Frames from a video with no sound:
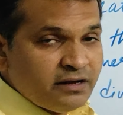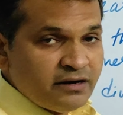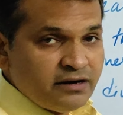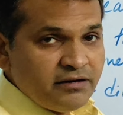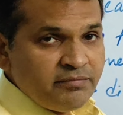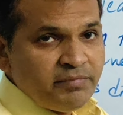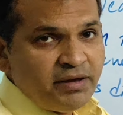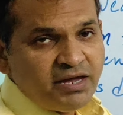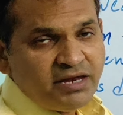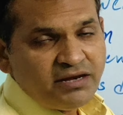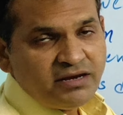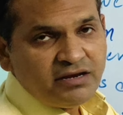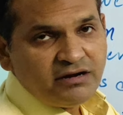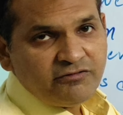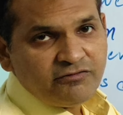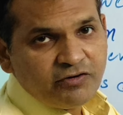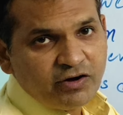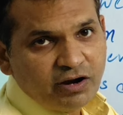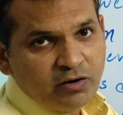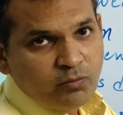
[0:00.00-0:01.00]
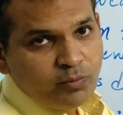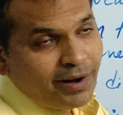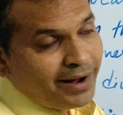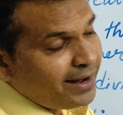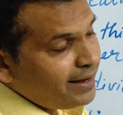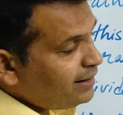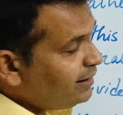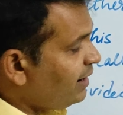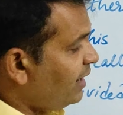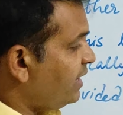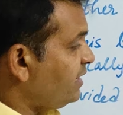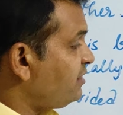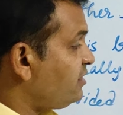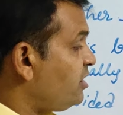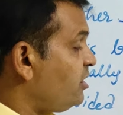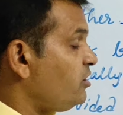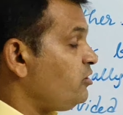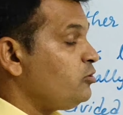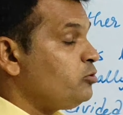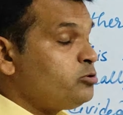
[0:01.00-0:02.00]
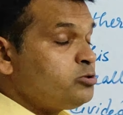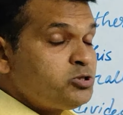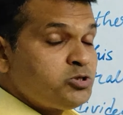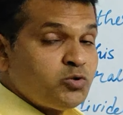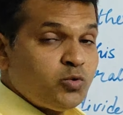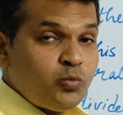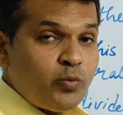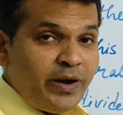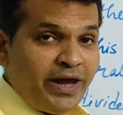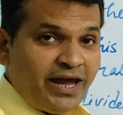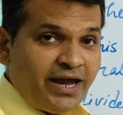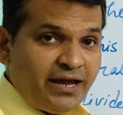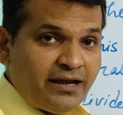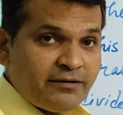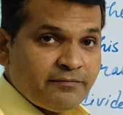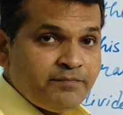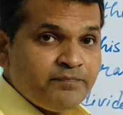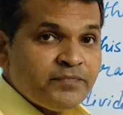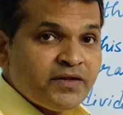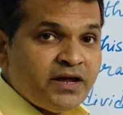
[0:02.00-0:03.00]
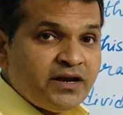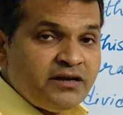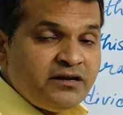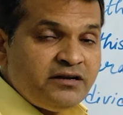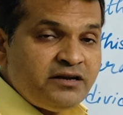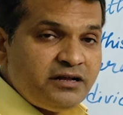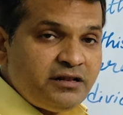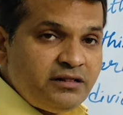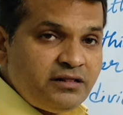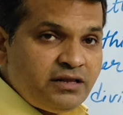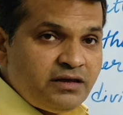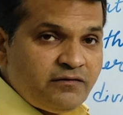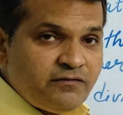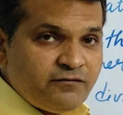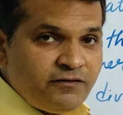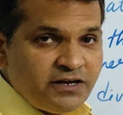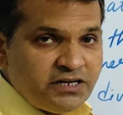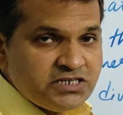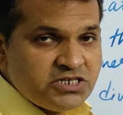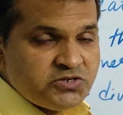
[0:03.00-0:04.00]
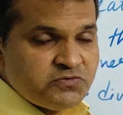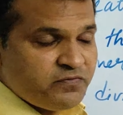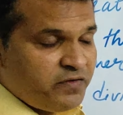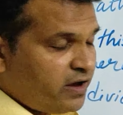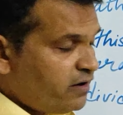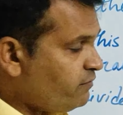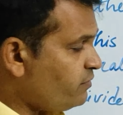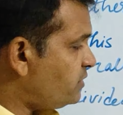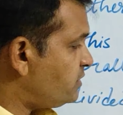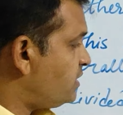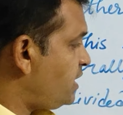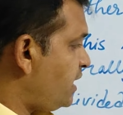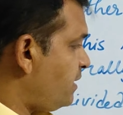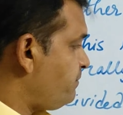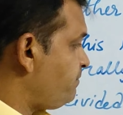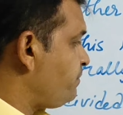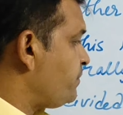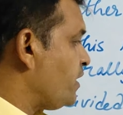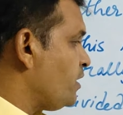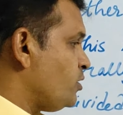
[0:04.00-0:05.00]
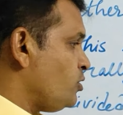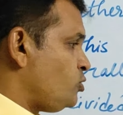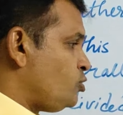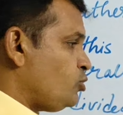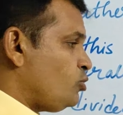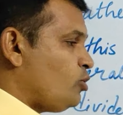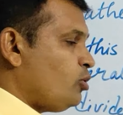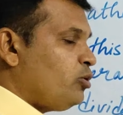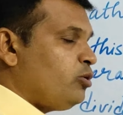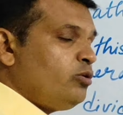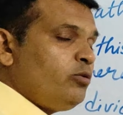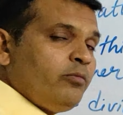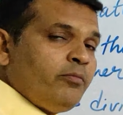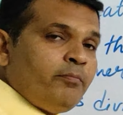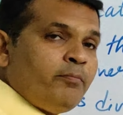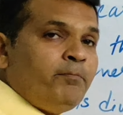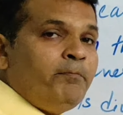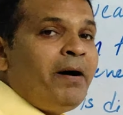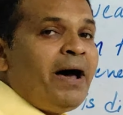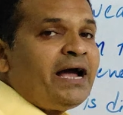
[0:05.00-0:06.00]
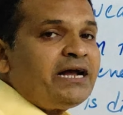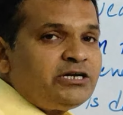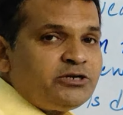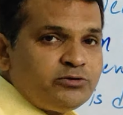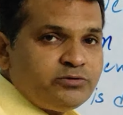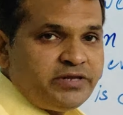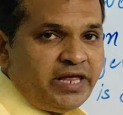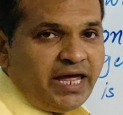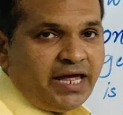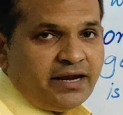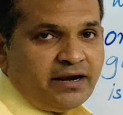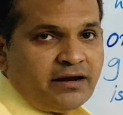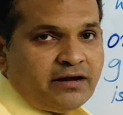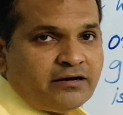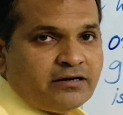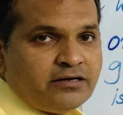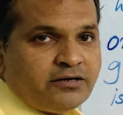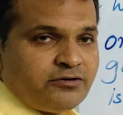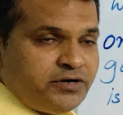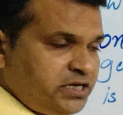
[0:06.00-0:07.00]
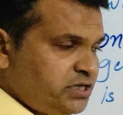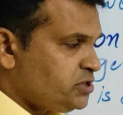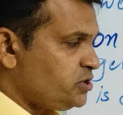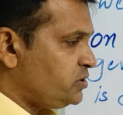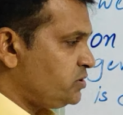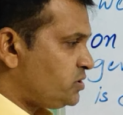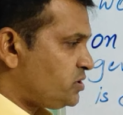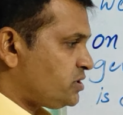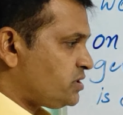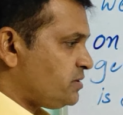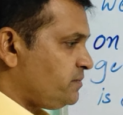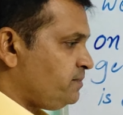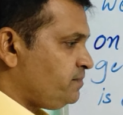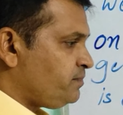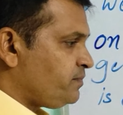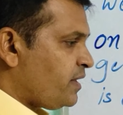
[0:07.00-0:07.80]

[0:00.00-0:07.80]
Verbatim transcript: remain here for a while, and they used to wait till the winds favor them to go back to their regions.